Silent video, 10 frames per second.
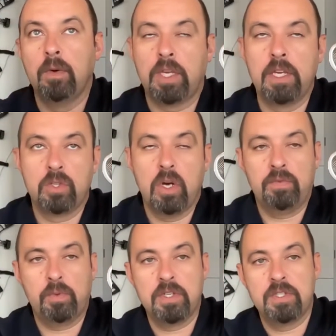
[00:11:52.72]
key
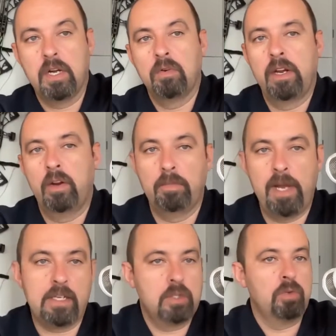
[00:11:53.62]
software is not running on
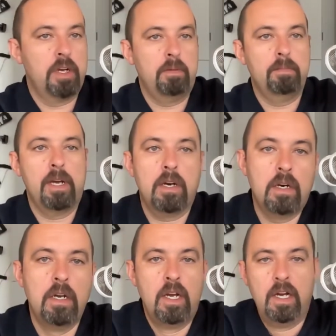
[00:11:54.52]
Macs or running
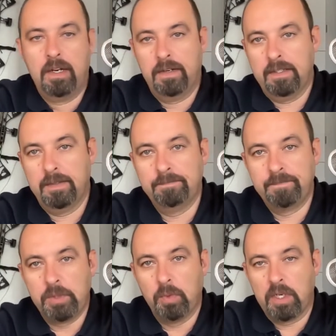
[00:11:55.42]
better. Do
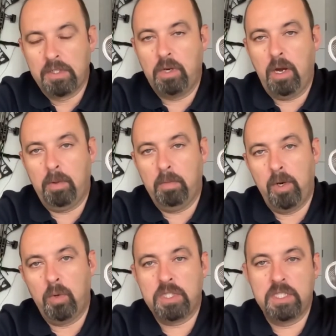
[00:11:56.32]
you want to do a couple of
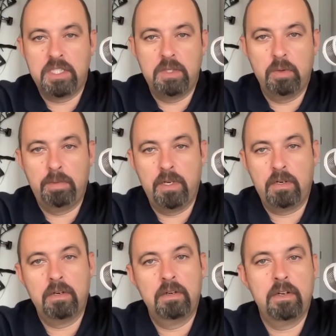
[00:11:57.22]
pokes and see what
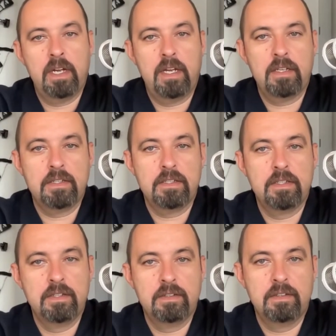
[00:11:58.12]
Peter
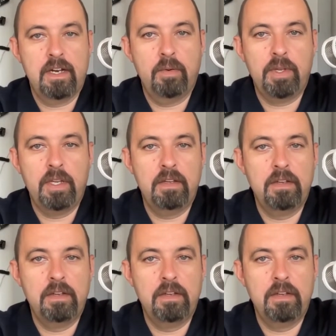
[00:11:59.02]
has? How he